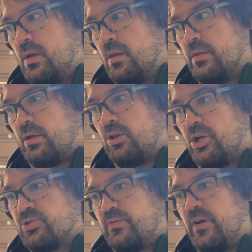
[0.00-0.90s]

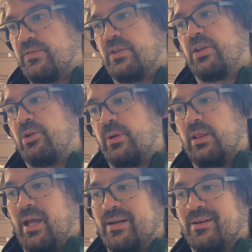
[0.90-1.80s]
clutch felt a little bit
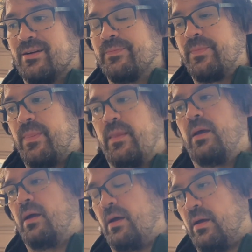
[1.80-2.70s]
lighter,
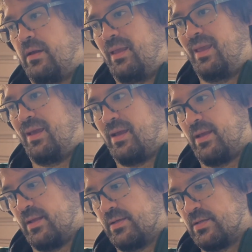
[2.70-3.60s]

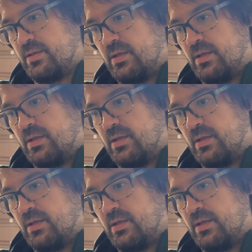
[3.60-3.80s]
and